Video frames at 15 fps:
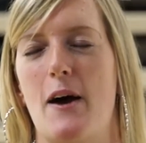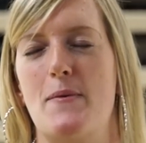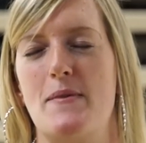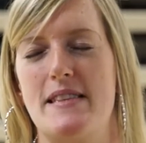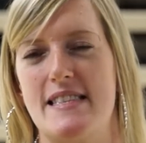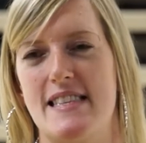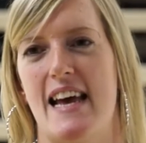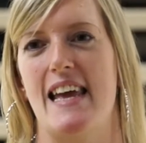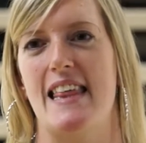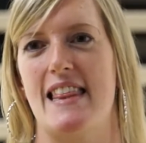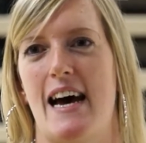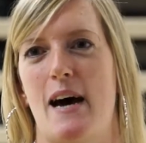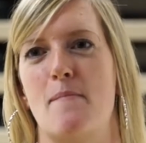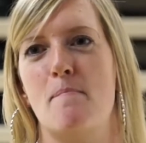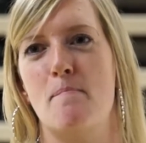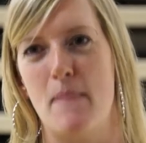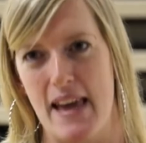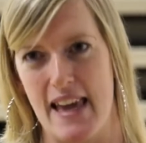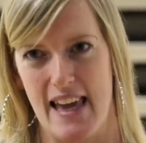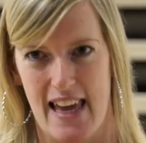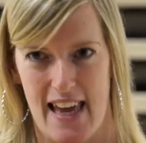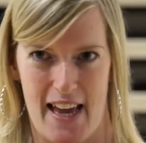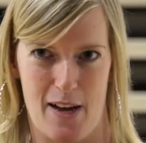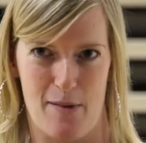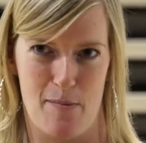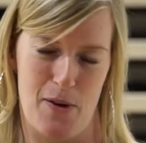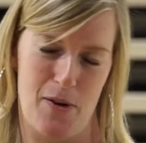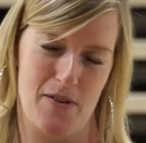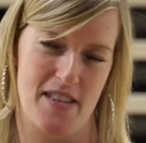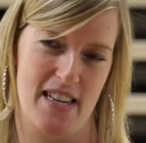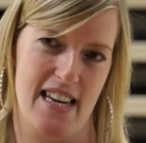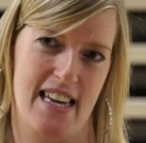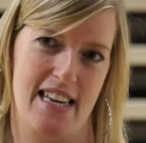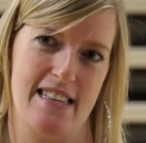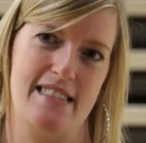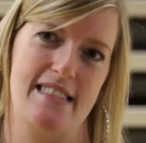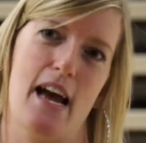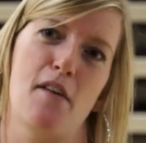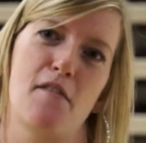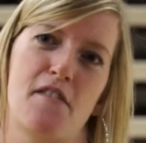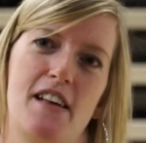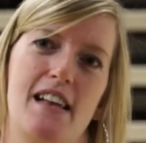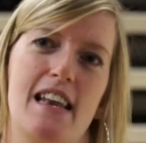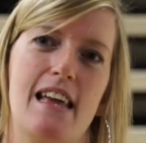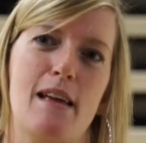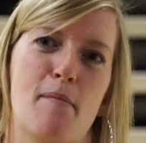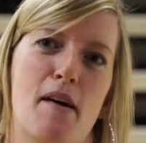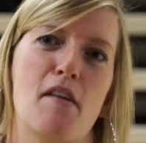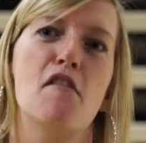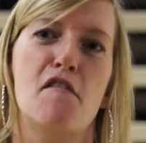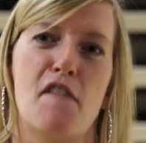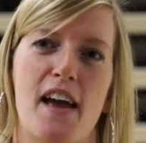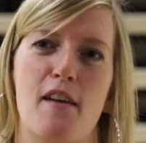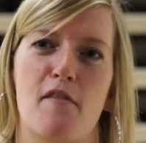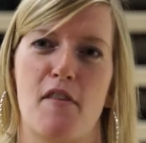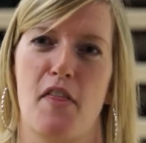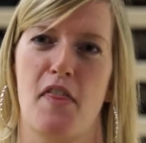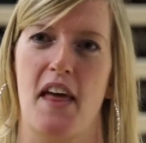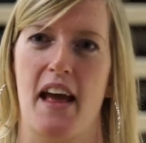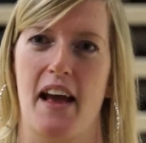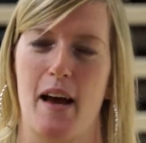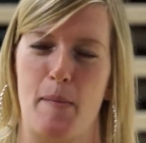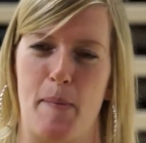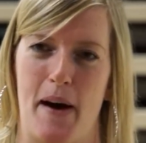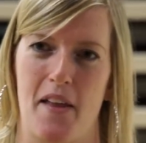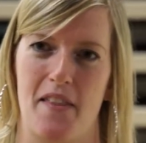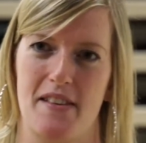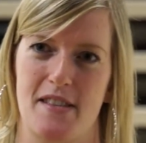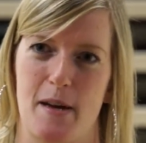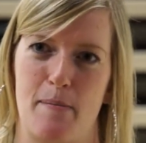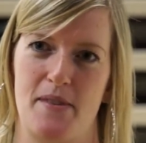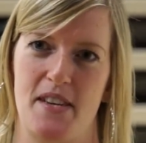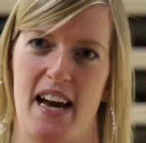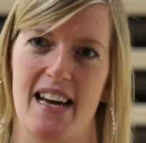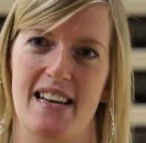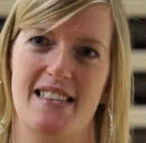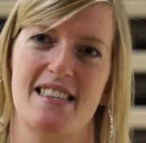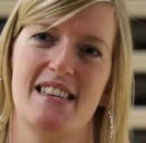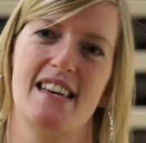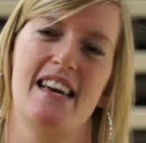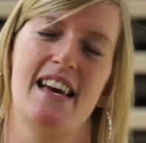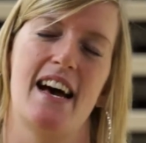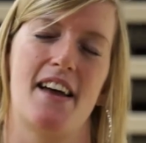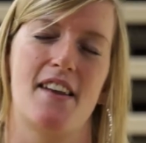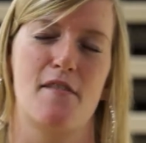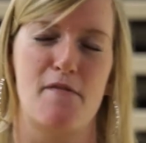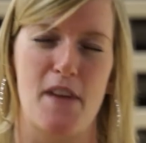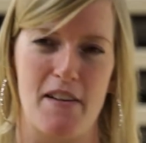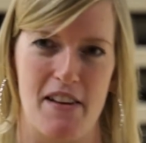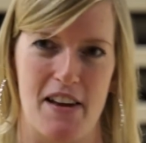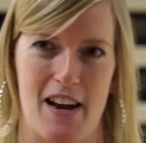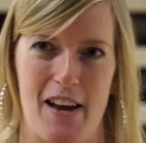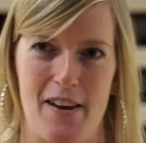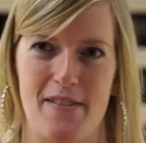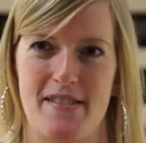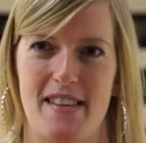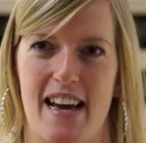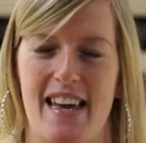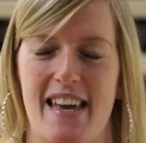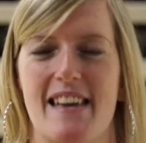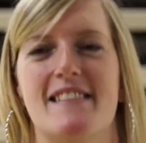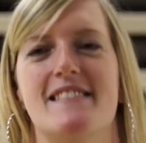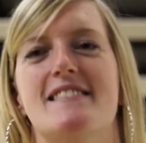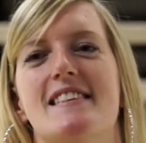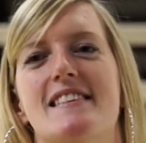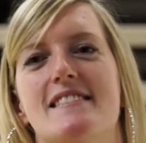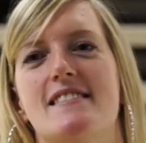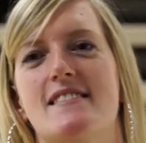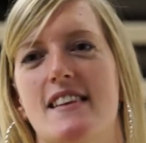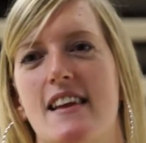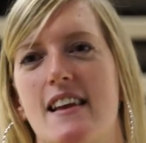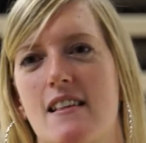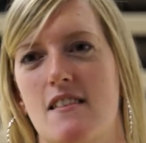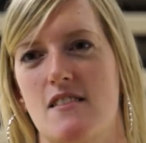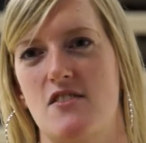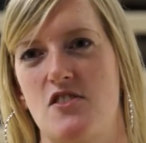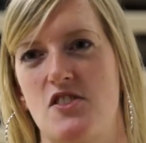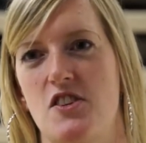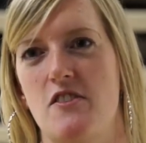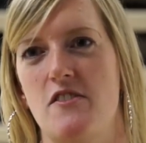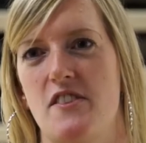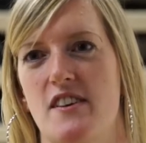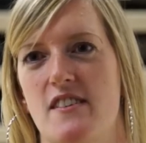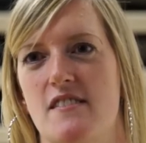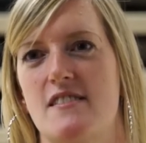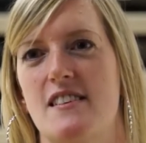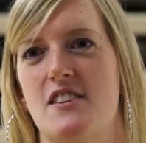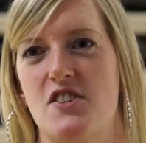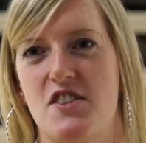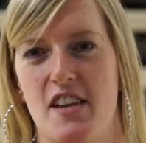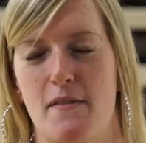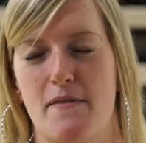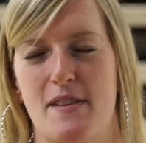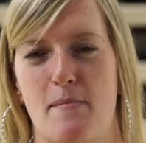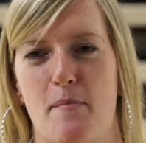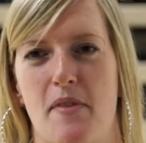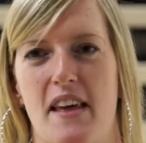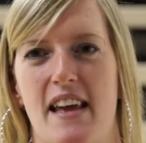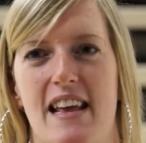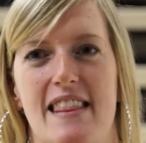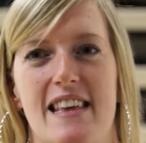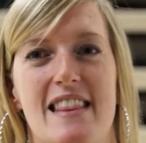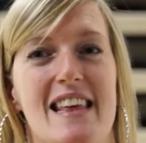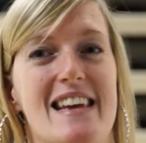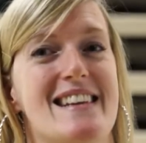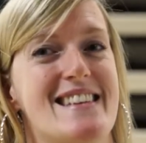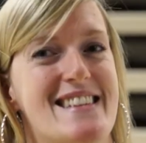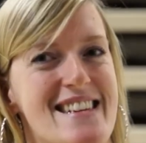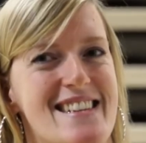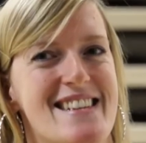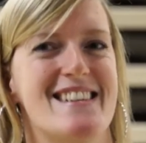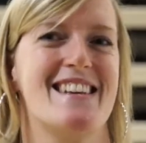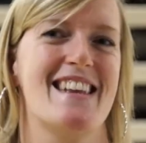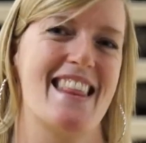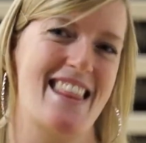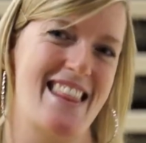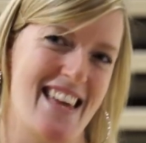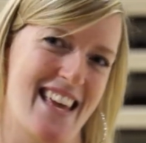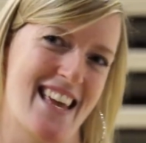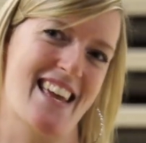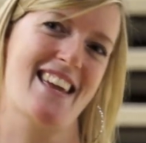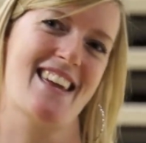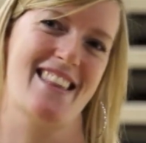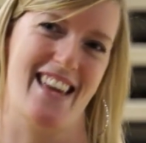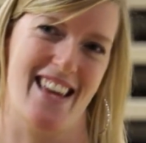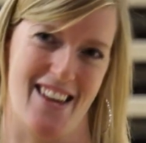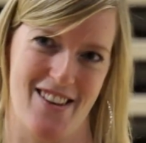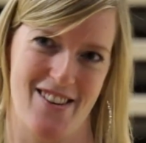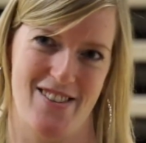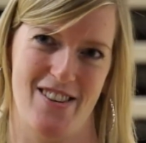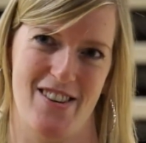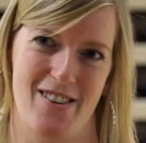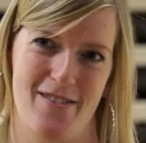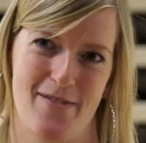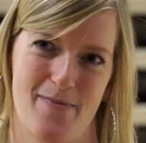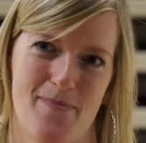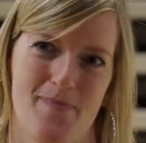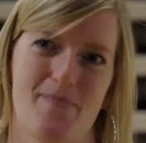I would say that making music is definitely my favourite thing about the subject. And a very close second is seeing the students achieve something that they didn't think they could do.